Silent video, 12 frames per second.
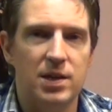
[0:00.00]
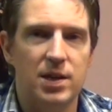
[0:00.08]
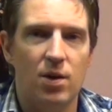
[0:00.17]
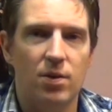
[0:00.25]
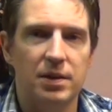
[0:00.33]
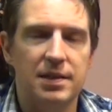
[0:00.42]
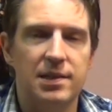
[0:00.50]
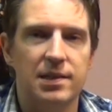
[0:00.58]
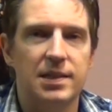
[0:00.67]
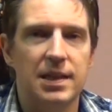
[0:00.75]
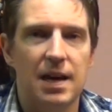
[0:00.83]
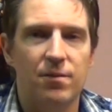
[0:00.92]
you go and listen
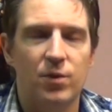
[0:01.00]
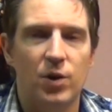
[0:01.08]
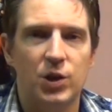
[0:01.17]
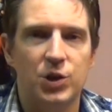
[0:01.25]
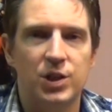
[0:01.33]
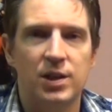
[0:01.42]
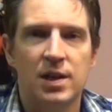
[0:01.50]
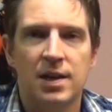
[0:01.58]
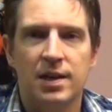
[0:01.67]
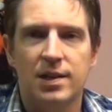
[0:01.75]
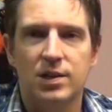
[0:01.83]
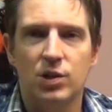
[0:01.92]
to that version,
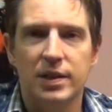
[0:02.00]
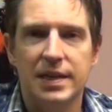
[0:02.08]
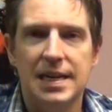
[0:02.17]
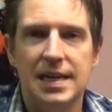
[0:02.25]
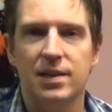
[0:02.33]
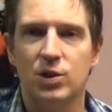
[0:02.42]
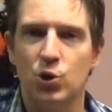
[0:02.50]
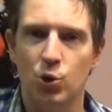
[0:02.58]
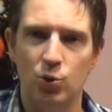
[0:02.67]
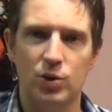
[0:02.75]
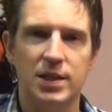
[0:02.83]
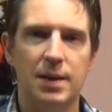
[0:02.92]
because you'll hear the
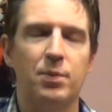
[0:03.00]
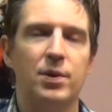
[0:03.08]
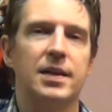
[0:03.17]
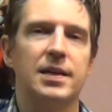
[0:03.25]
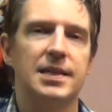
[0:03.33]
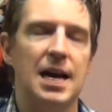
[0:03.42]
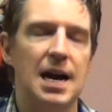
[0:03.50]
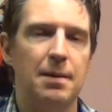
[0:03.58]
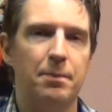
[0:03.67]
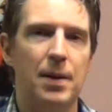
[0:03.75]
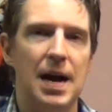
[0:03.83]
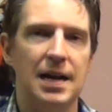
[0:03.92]
two separate
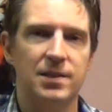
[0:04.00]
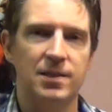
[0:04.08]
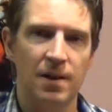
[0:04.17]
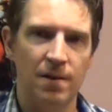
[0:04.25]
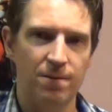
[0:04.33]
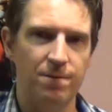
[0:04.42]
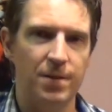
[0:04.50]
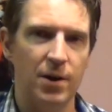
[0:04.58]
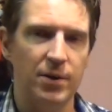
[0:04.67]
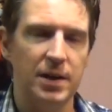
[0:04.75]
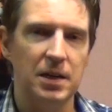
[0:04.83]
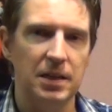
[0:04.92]
guitar parts
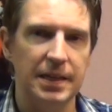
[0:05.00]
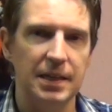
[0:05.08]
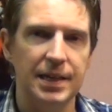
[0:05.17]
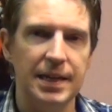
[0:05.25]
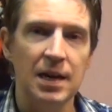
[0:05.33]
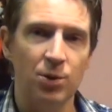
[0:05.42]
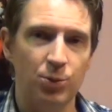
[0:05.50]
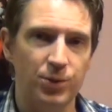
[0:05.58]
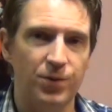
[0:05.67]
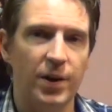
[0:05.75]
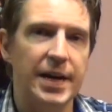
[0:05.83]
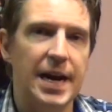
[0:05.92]
very clearly. It was
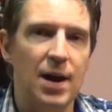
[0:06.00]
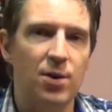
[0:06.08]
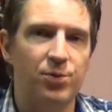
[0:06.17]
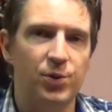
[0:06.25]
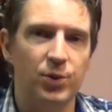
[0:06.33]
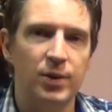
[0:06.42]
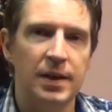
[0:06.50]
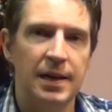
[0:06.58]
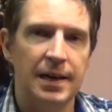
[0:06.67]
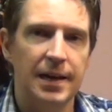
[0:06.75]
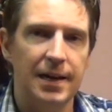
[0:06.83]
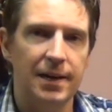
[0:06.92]
very helpful
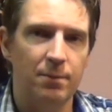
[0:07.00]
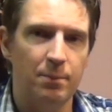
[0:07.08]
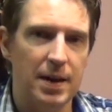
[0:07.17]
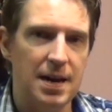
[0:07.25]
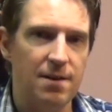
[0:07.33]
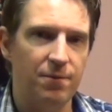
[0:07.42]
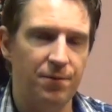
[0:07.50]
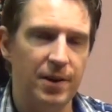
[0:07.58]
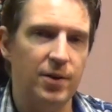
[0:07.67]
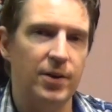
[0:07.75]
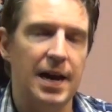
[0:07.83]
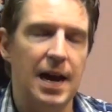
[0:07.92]
in me
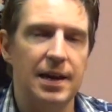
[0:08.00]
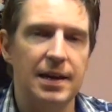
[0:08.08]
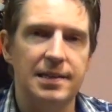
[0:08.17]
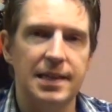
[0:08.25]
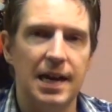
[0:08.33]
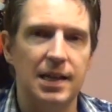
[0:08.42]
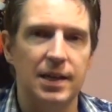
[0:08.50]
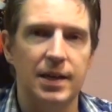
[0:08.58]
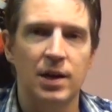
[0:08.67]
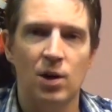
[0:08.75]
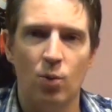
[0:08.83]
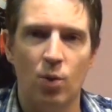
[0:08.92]
figuring out
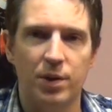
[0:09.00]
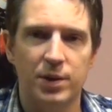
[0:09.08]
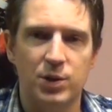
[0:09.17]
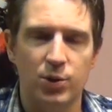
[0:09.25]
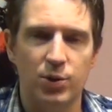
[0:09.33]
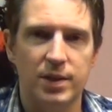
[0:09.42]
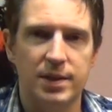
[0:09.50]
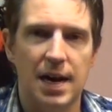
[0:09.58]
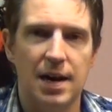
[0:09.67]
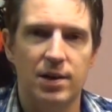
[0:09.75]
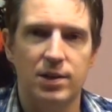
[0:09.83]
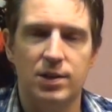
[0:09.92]
exactly what the two
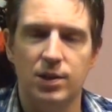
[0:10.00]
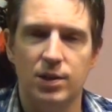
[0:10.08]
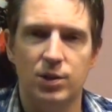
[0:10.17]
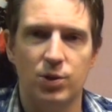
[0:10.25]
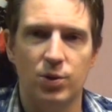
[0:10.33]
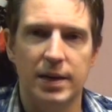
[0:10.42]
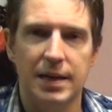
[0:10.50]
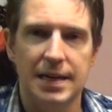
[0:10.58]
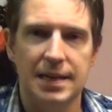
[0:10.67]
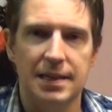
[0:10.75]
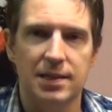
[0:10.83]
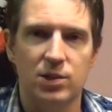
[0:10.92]
guitarists are doing
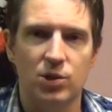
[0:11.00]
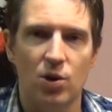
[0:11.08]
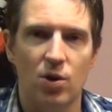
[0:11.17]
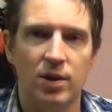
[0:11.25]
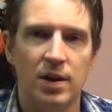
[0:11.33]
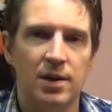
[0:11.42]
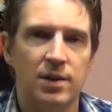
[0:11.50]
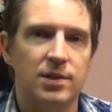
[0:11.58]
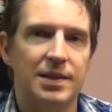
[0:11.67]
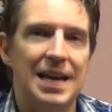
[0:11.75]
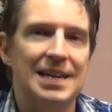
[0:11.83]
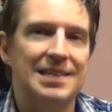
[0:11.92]
in this song.
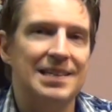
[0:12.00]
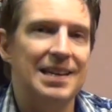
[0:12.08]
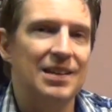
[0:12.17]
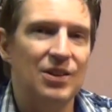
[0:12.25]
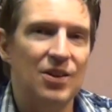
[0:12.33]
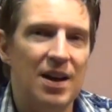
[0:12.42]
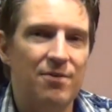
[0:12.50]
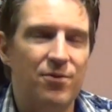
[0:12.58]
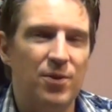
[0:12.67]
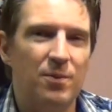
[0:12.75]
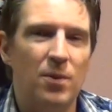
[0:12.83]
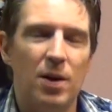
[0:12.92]
So that's live
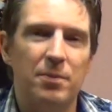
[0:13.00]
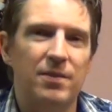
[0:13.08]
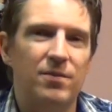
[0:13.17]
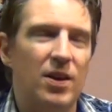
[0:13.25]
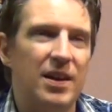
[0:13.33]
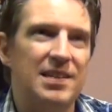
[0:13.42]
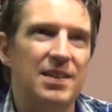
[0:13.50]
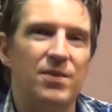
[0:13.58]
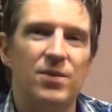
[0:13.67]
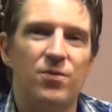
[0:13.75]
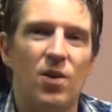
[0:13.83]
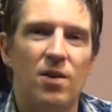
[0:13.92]
from, I believe,
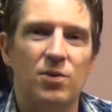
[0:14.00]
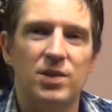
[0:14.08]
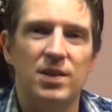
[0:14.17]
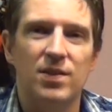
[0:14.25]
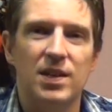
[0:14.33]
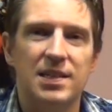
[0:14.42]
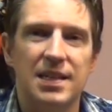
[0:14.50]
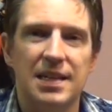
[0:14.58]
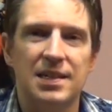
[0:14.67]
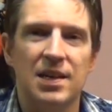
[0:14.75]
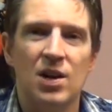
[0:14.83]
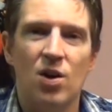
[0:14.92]
1975 or
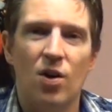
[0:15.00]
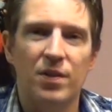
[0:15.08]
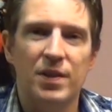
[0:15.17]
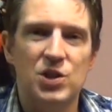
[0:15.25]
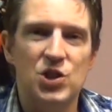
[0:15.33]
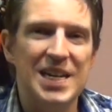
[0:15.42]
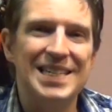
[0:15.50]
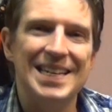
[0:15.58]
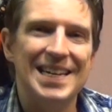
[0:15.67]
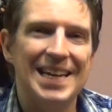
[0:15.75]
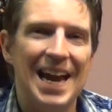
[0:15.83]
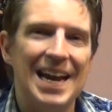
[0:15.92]
76 on the
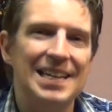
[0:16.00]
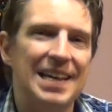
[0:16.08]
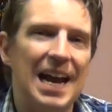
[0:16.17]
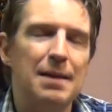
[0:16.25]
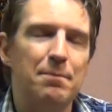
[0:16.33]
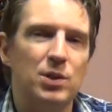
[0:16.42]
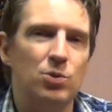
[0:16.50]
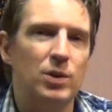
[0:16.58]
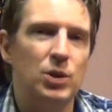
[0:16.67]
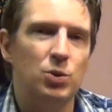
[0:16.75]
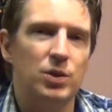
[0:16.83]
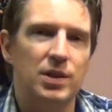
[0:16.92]
GTK tapes,
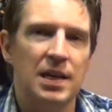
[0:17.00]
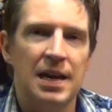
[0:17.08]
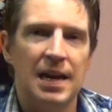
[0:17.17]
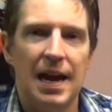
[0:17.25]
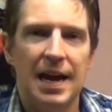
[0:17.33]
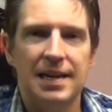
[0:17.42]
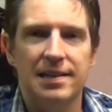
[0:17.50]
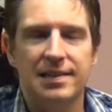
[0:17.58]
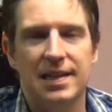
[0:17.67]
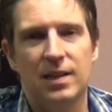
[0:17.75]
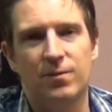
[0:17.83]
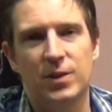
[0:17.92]
which was a
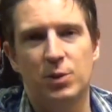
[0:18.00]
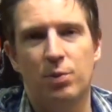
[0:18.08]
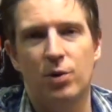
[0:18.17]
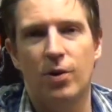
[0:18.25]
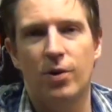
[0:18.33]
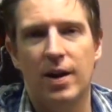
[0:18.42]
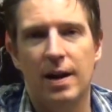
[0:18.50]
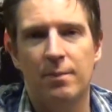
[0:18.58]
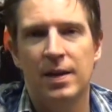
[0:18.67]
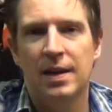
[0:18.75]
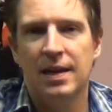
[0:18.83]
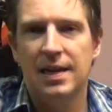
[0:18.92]
television
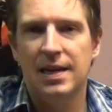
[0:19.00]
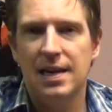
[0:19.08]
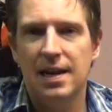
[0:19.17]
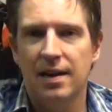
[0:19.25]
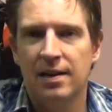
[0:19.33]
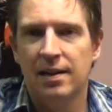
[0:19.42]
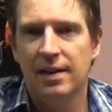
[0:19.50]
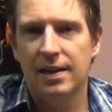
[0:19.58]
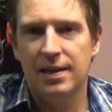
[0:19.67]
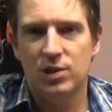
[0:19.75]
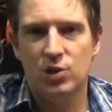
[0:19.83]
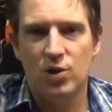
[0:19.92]
program here
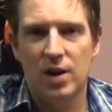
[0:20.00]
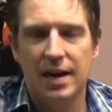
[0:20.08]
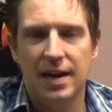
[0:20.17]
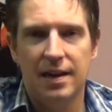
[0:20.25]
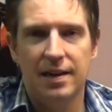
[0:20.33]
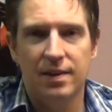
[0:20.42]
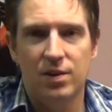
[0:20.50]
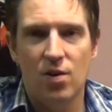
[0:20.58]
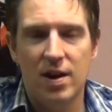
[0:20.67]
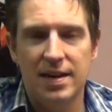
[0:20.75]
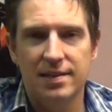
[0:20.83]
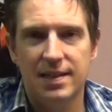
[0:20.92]
in Australia in the
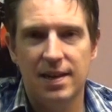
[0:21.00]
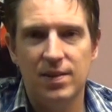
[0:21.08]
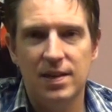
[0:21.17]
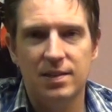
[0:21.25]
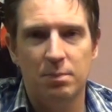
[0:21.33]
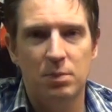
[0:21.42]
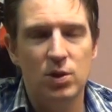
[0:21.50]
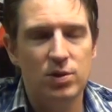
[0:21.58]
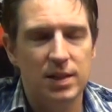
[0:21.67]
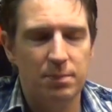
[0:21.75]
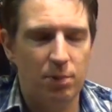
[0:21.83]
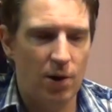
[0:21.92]
1970s, a
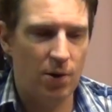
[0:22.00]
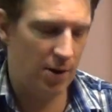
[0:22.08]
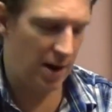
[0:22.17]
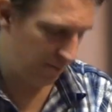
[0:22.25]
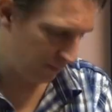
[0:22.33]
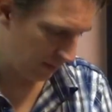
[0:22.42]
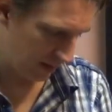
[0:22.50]
music program.